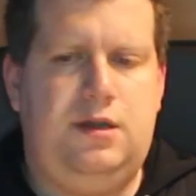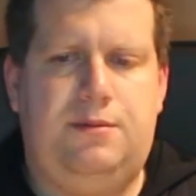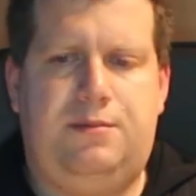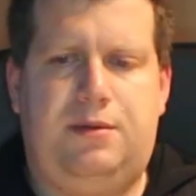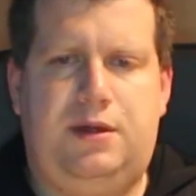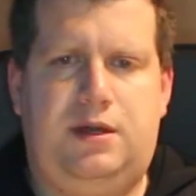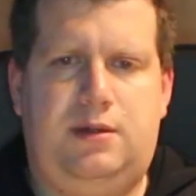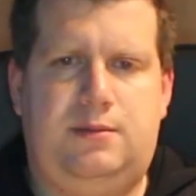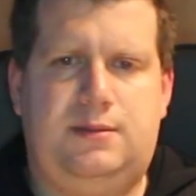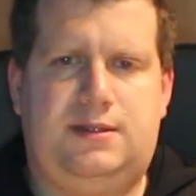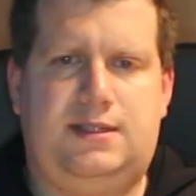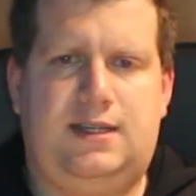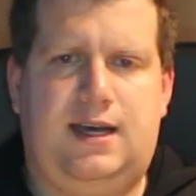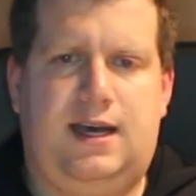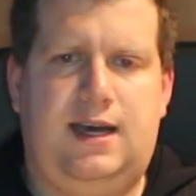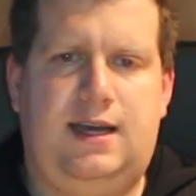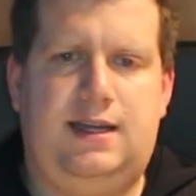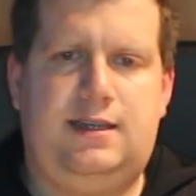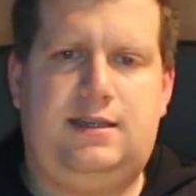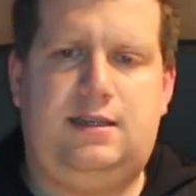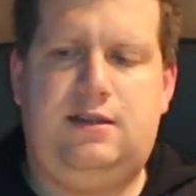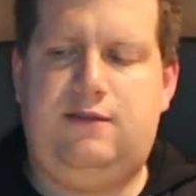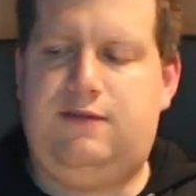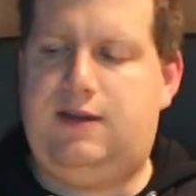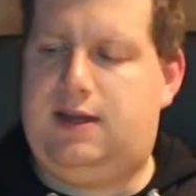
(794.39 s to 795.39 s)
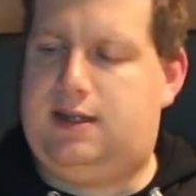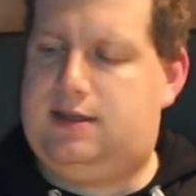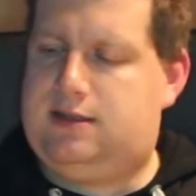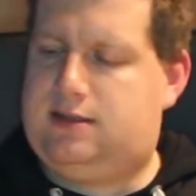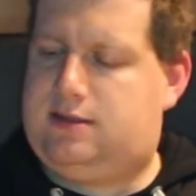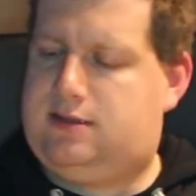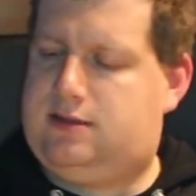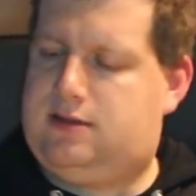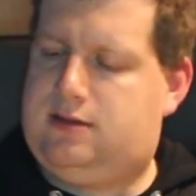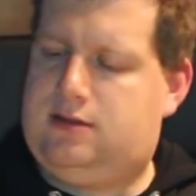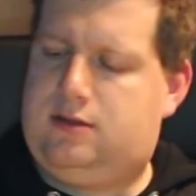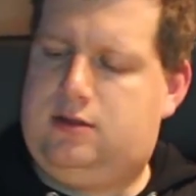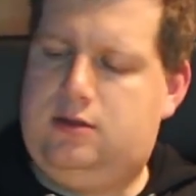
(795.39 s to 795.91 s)
the bottom side the
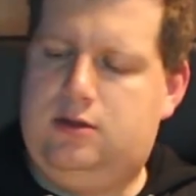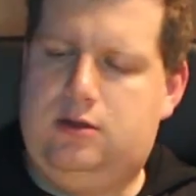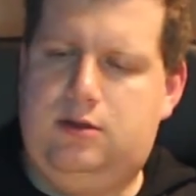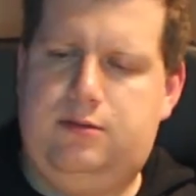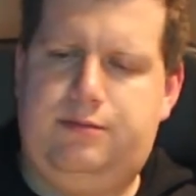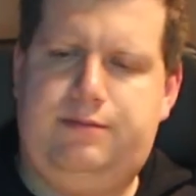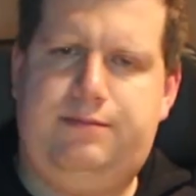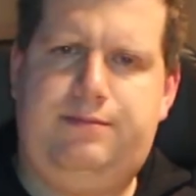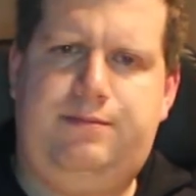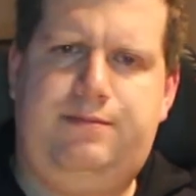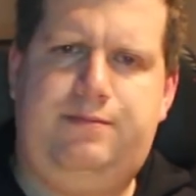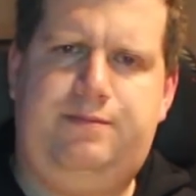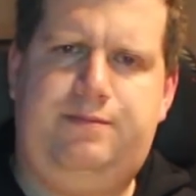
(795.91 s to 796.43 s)
vents, to